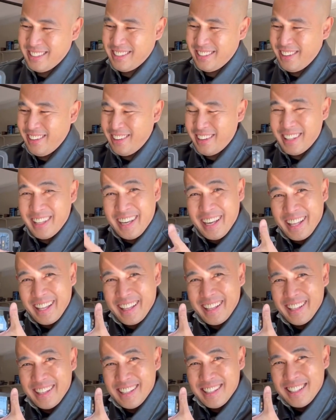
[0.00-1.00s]
Look at that.
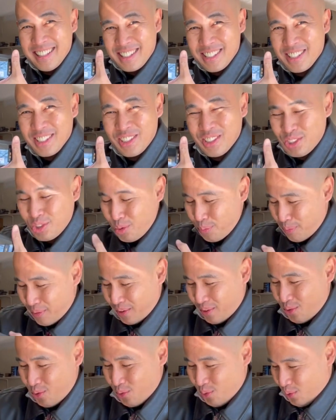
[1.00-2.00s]
Super
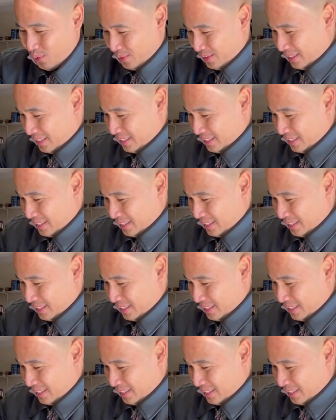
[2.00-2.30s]
cool.